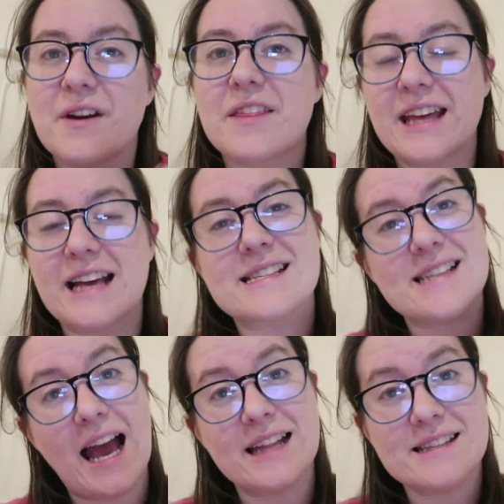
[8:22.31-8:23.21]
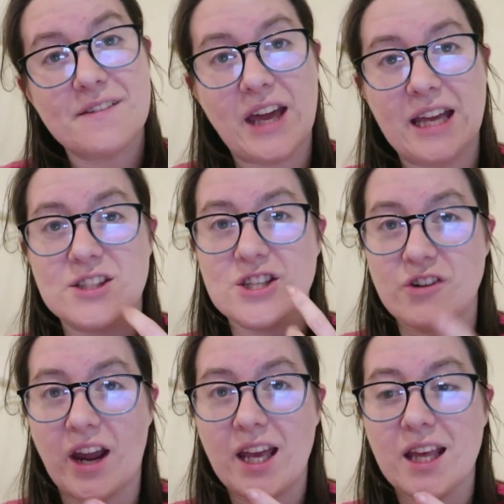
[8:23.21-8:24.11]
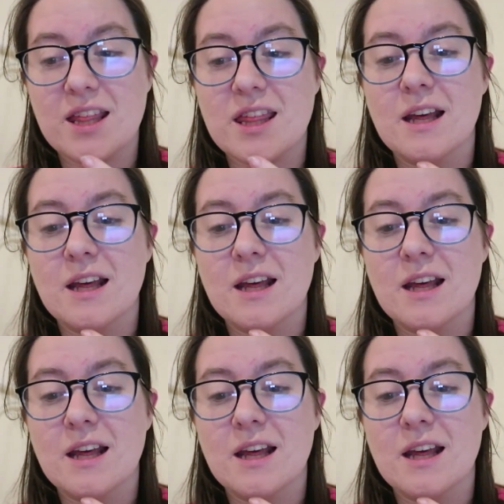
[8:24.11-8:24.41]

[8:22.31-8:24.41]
I think as his hands have gained strength,